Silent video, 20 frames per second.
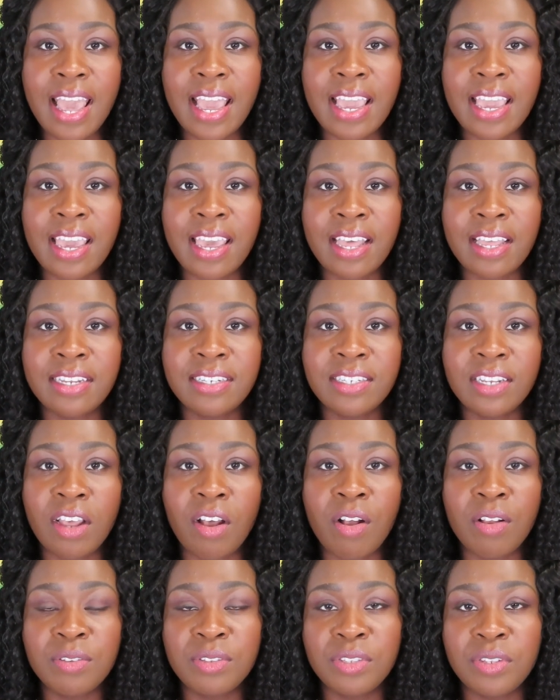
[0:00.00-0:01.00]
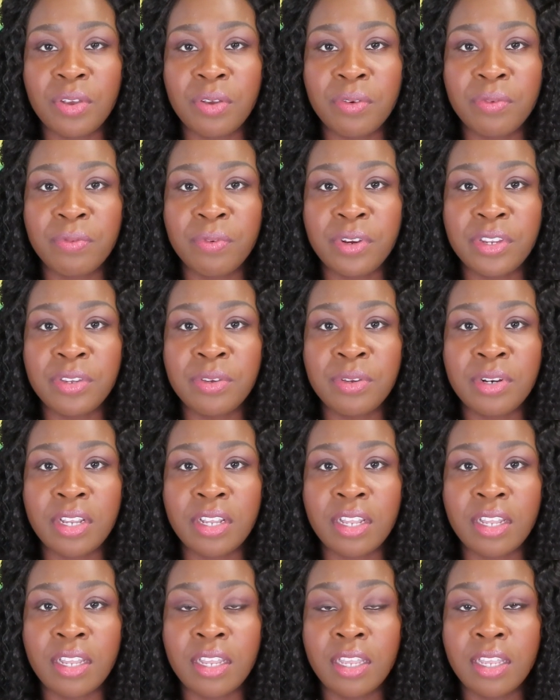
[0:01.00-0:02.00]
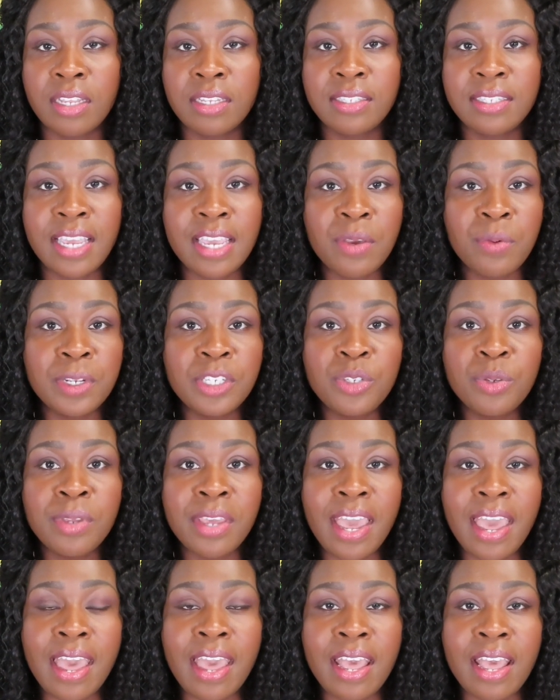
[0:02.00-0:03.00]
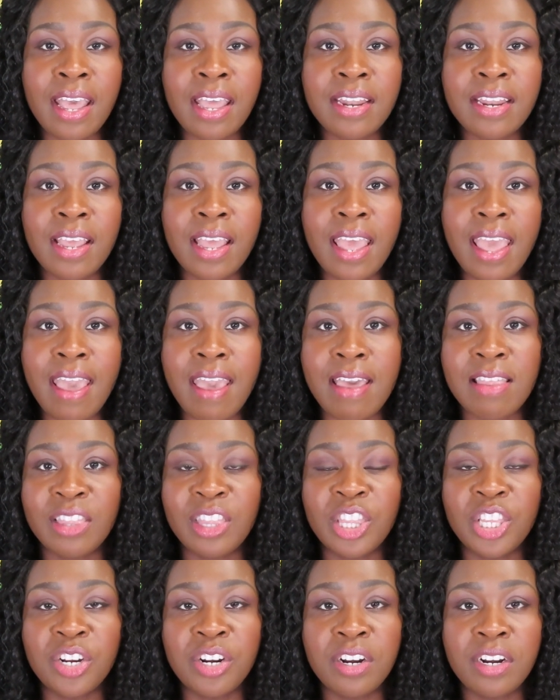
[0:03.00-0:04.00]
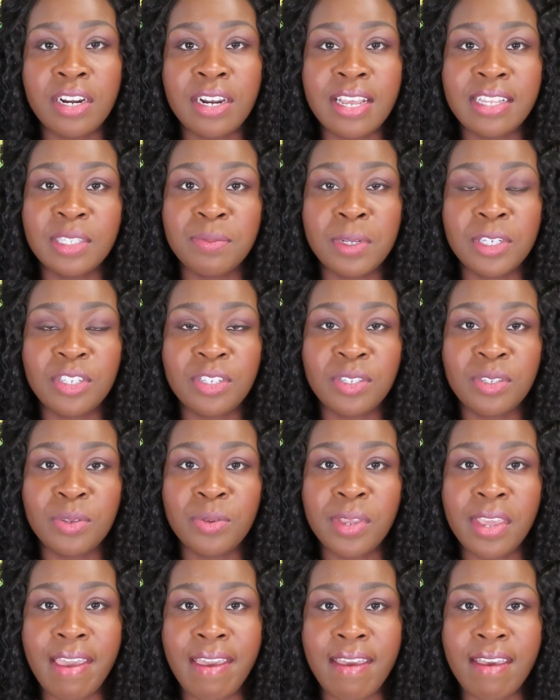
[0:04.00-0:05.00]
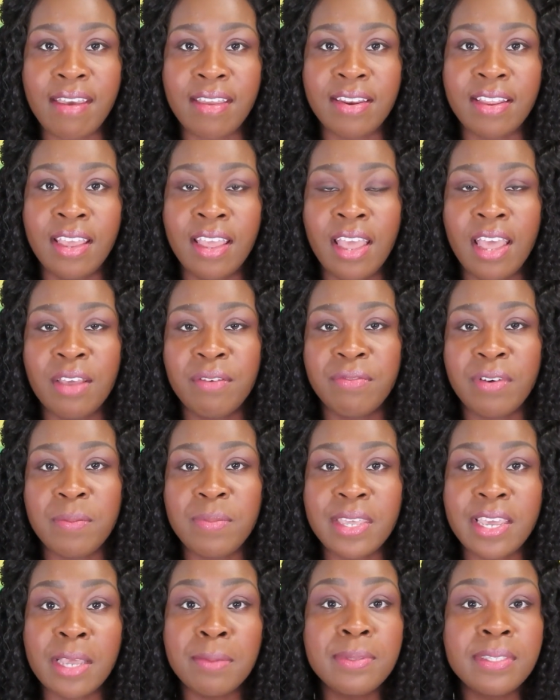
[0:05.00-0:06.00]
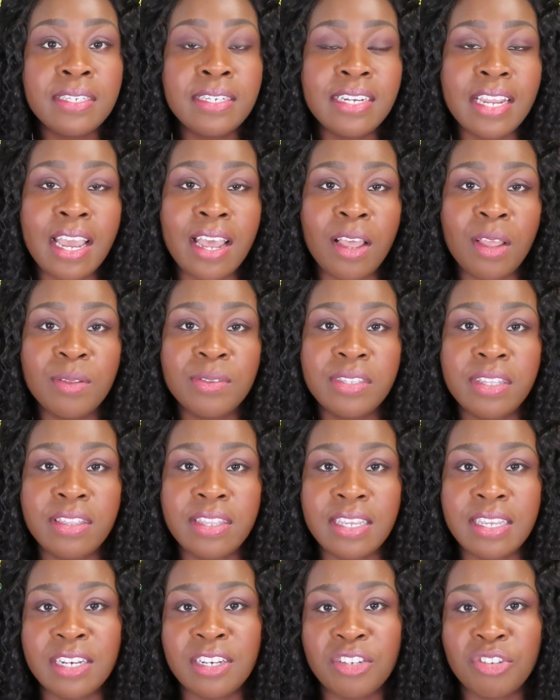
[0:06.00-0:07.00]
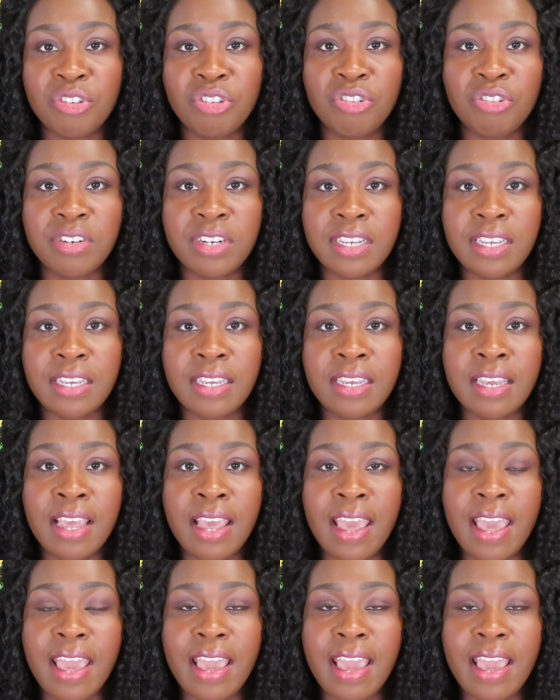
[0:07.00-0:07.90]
and also for you to take what you can and learn as much as you can from the ups and downs in the industry